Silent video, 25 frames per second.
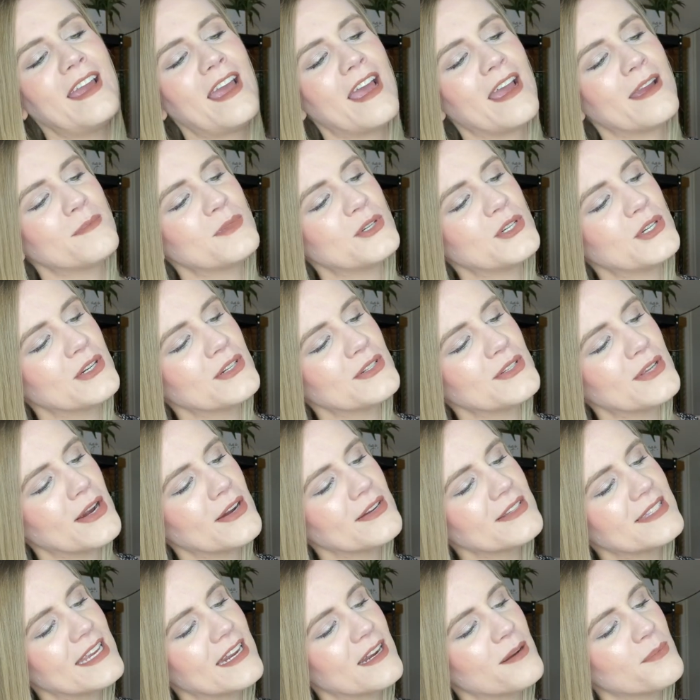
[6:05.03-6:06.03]
I'm sure
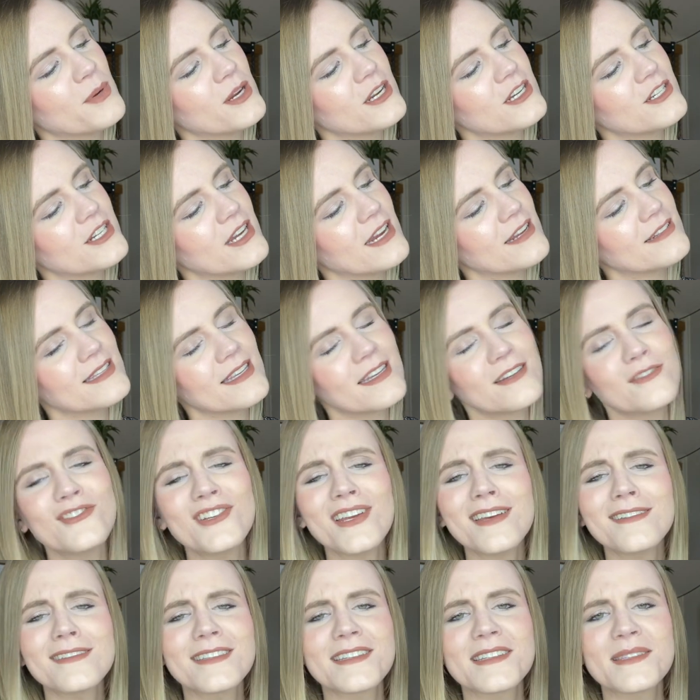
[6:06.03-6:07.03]
Tarzan appreciates it
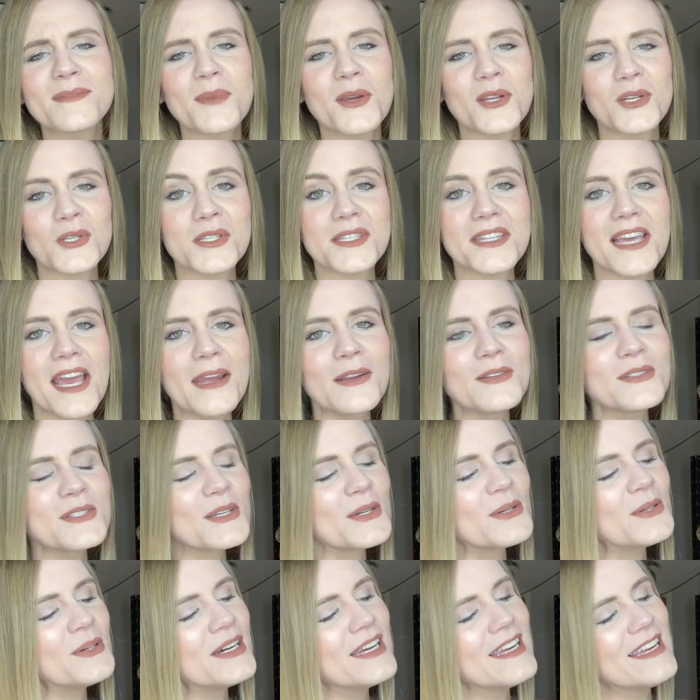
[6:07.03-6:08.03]
just as much as I
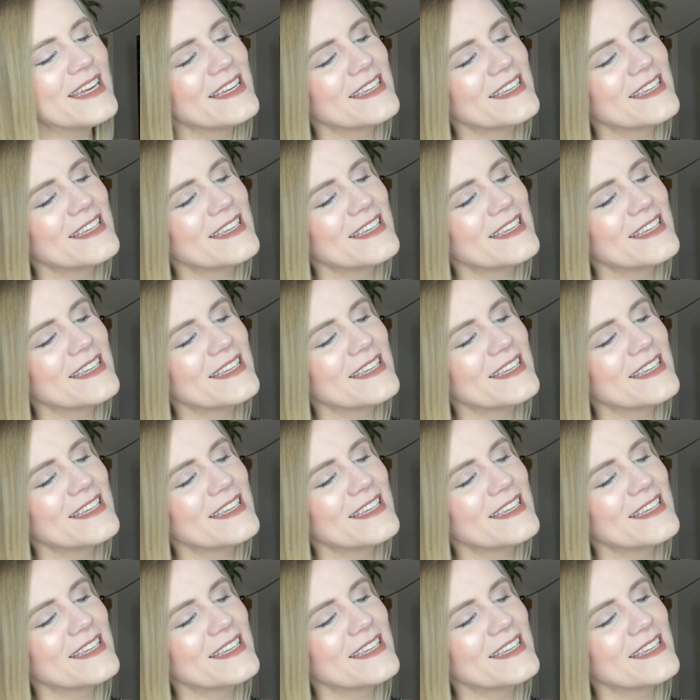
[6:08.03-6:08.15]
do.